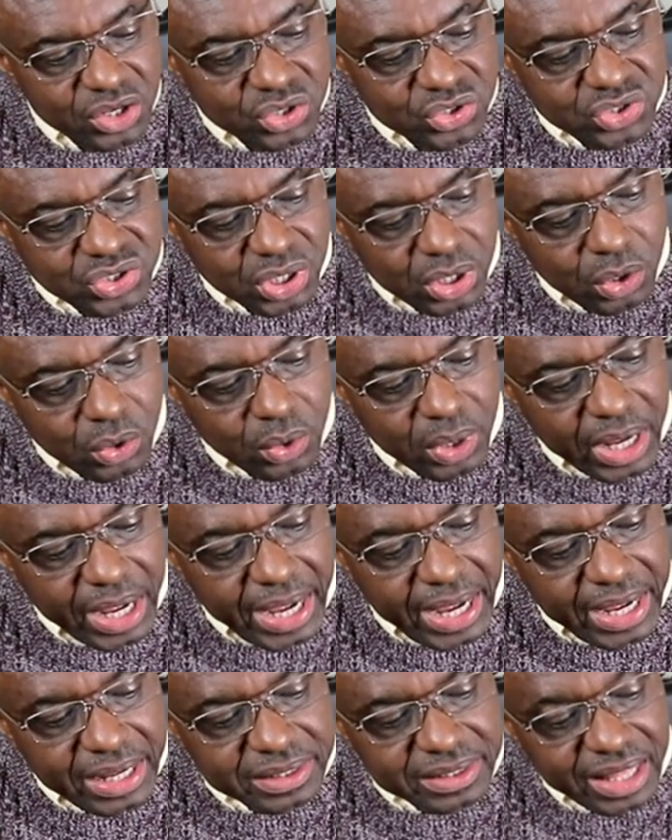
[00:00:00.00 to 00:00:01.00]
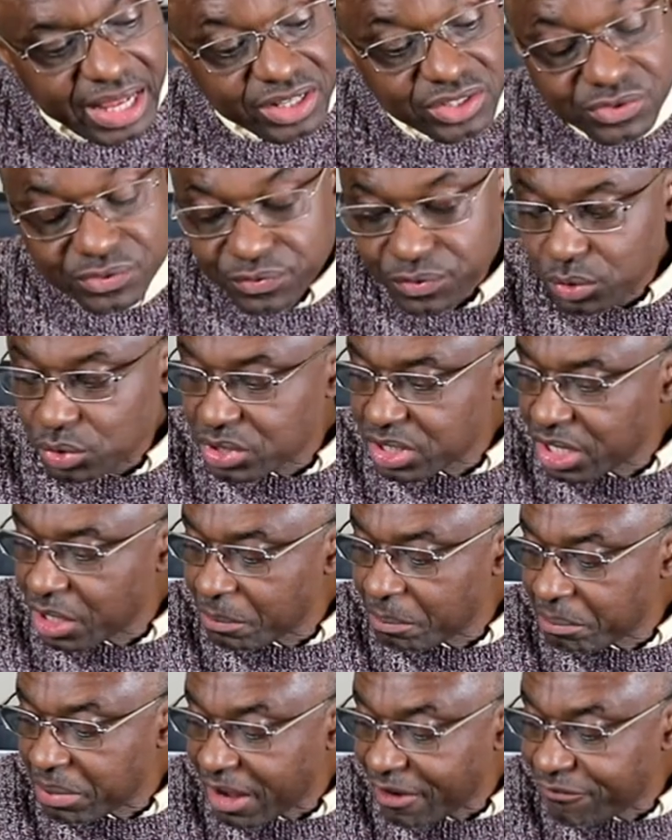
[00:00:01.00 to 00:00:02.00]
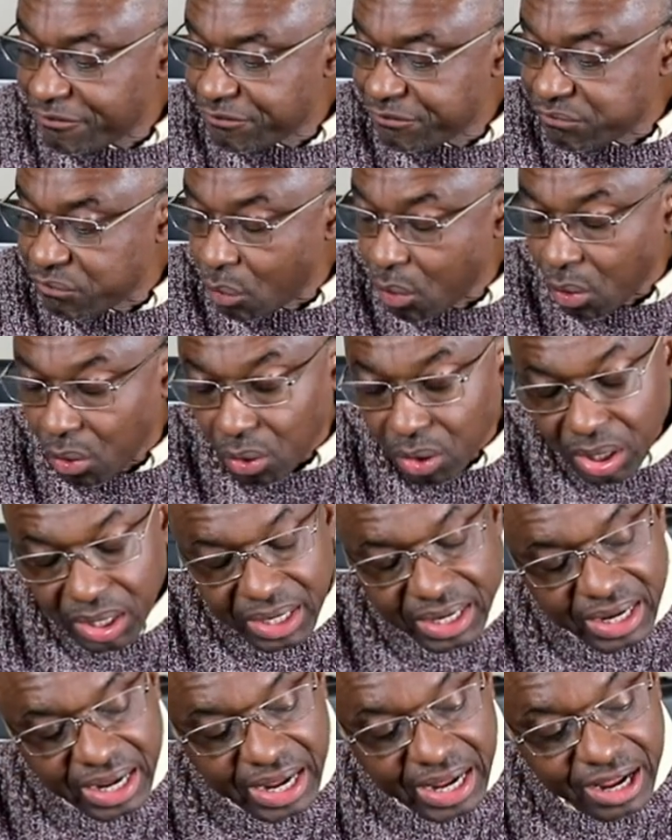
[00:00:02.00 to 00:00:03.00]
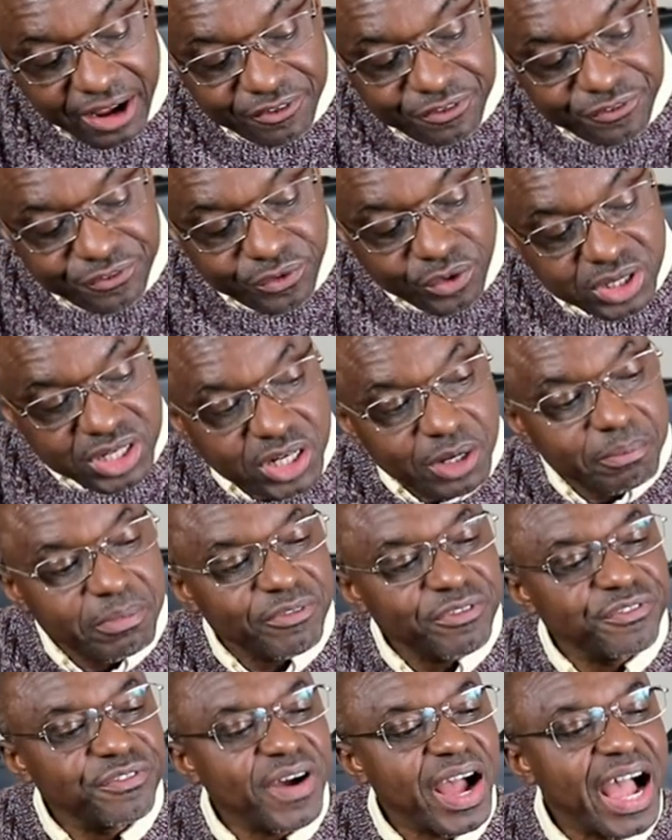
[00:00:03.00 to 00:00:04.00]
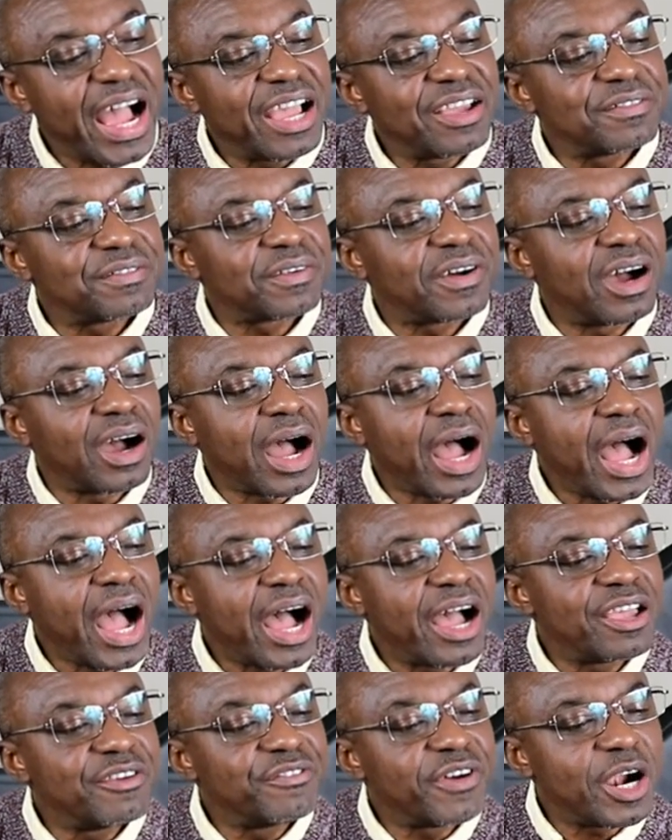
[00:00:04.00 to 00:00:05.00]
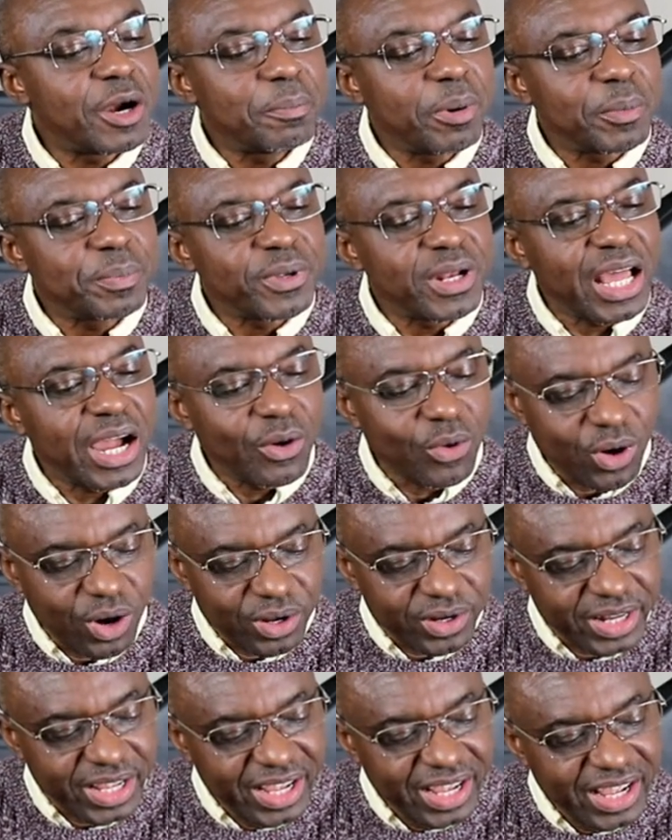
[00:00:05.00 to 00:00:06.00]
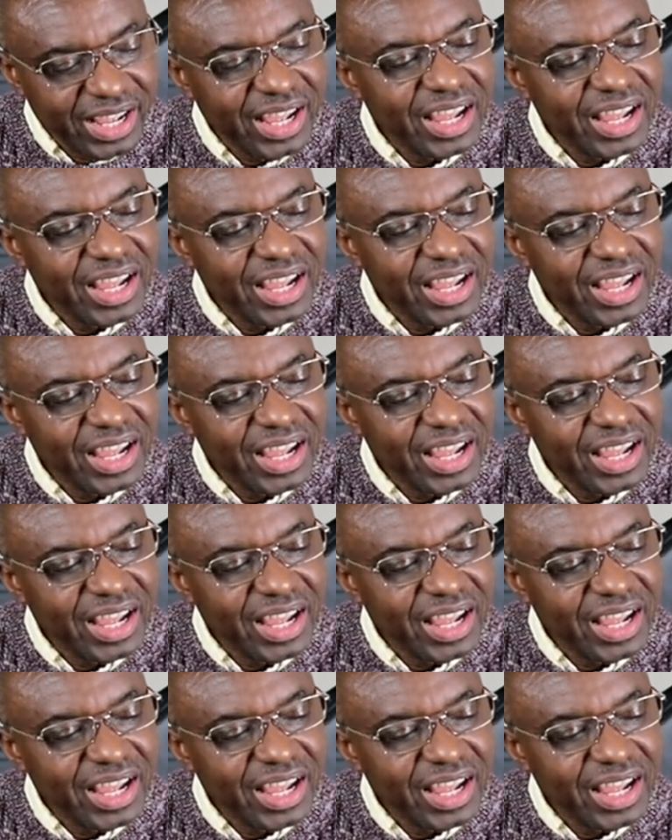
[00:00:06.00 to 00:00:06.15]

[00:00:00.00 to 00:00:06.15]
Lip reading: So that's food number four. Food number five, a very popular one.